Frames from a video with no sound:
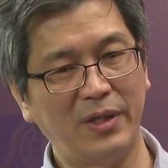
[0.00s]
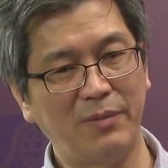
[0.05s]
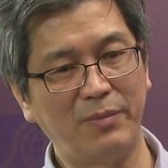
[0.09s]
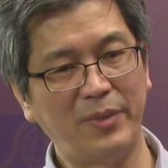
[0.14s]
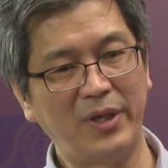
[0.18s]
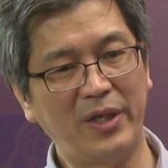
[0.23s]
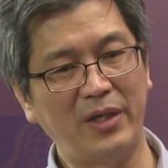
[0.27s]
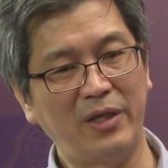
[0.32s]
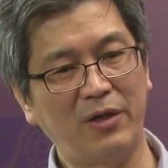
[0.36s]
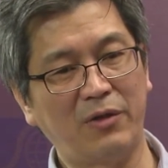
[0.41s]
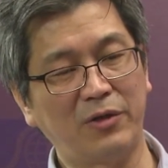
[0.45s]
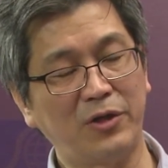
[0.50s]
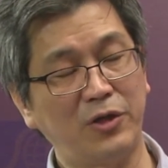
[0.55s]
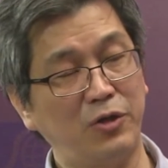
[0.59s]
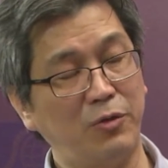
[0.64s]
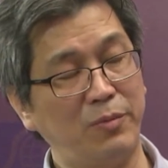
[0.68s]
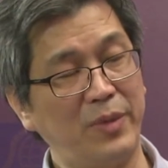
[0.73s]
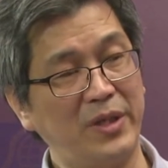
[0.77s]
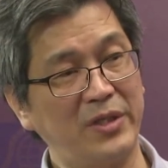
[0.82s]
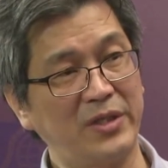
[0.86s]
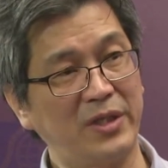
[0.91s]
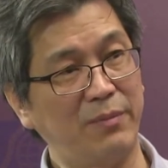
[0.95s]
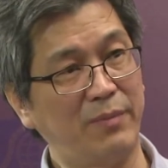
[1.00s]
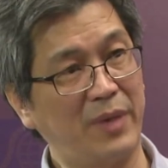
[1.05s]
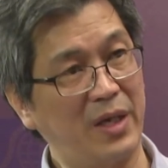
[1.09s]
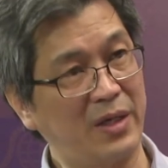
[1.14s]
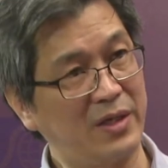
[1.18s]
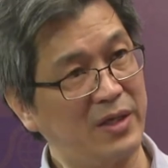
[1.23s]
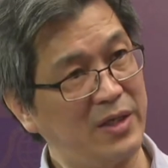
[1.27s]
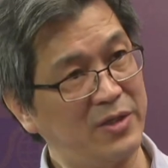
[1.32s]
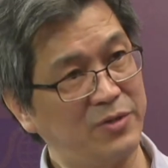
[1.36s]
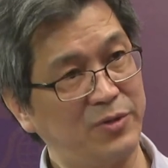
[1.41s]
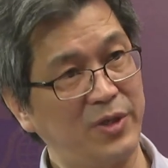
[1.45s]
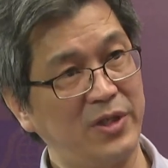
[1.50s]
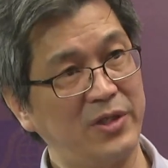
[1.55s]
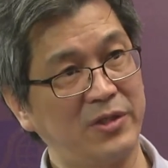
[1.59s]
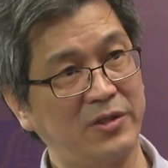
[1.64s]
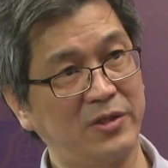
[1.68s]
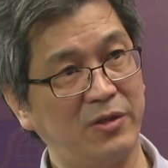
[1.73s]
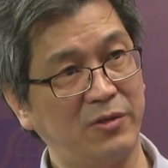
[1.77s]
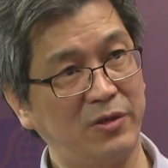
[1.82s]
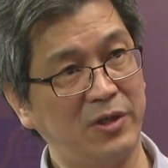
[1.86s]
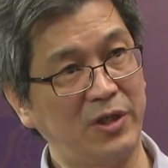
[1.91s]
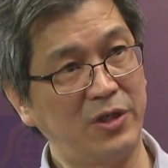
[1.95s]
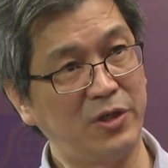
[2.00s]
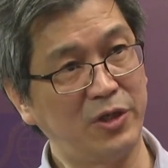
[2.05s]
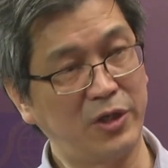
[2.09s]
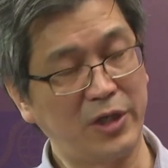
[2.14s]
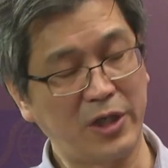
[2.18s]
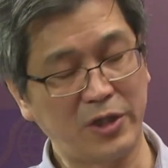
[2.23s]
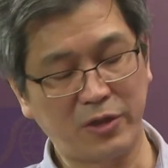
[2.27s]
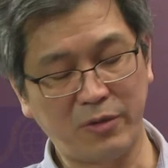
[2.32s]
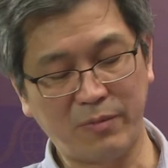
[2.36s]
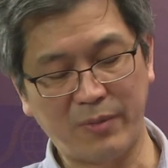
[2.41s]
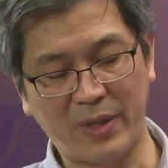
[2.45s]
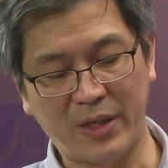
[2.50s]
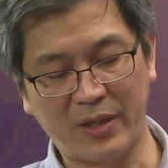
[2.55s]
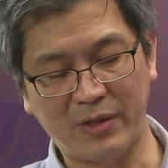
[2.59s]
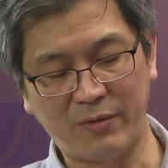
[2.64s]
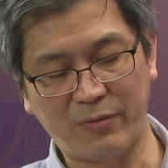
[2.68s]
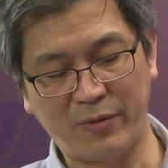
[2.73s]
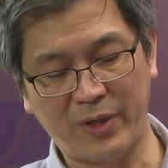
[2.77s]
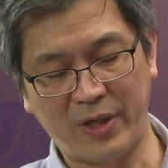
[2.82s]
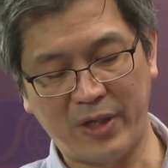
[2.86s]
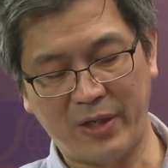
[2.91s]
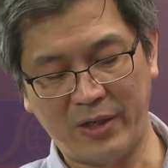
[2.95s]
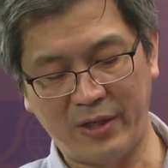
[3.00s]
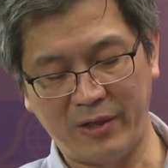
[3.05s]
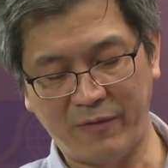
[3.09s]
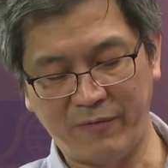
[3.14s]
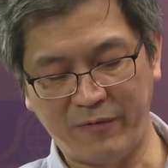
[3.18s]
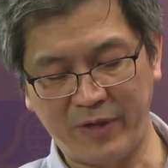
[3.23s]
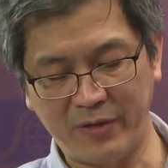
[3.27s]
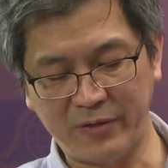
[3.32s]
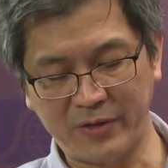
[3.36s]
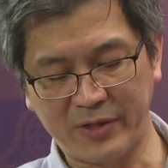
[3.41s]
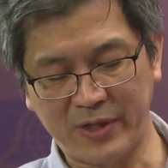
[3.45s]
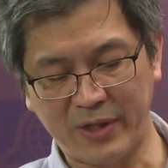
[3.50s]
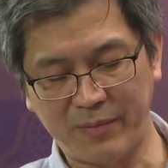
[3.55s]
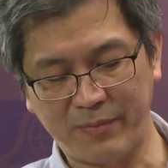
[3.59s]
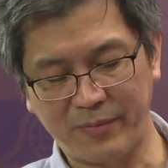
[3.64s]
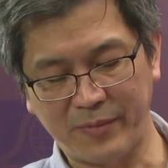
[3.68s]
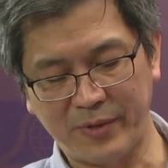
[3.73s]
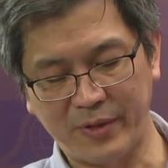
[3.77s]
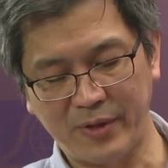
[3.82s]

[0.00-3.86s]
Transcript: be it on the domestic market as well as on the international market where it avails them.